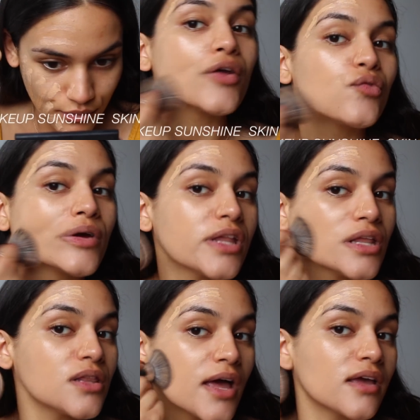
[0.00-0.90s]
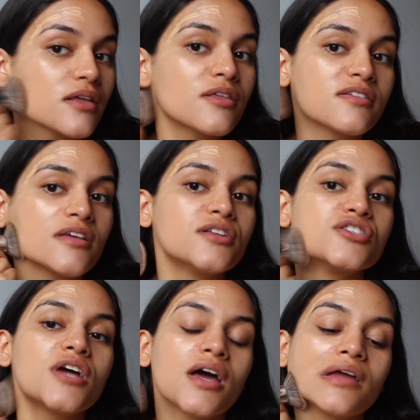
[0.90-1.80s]
I really like the
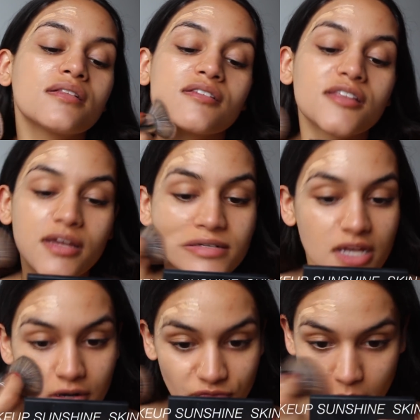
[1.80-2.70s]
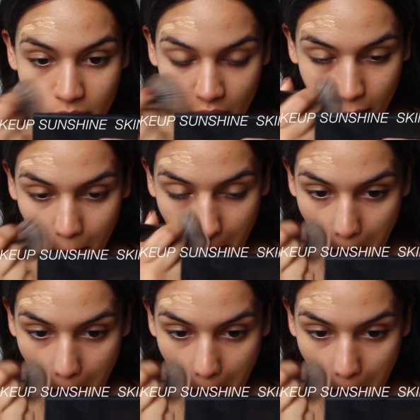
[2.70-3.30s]
Sunshine Skin Tint from Milk.